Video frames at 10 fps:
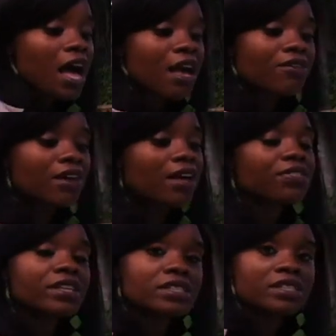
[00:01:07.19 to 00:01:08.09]
I've
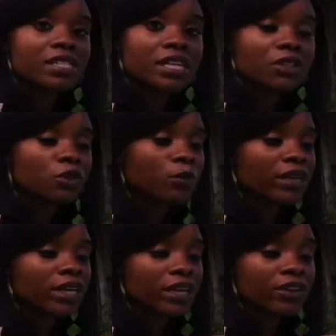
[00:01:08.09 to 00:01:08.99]
got this tin little
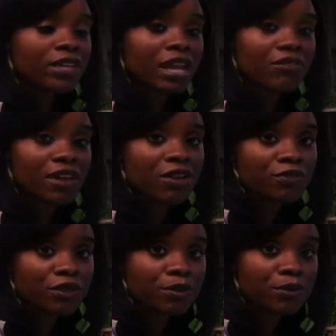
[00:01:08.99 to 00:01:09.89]
bucket here that I
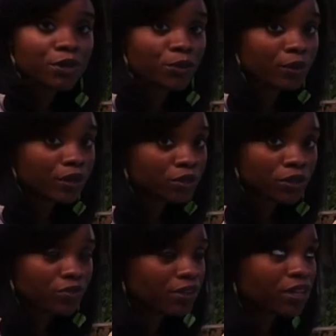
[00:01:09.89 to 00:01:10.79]
found from Goodwill.
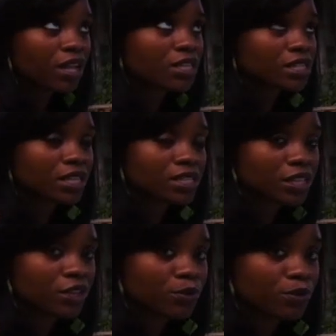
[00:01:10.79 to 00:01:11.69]
You can find lots of
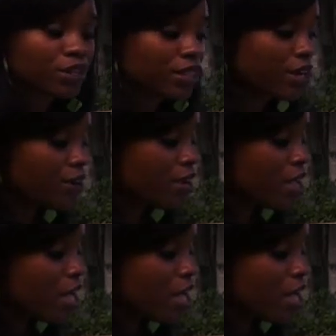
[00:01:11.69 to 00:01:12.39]
things that you can put in there.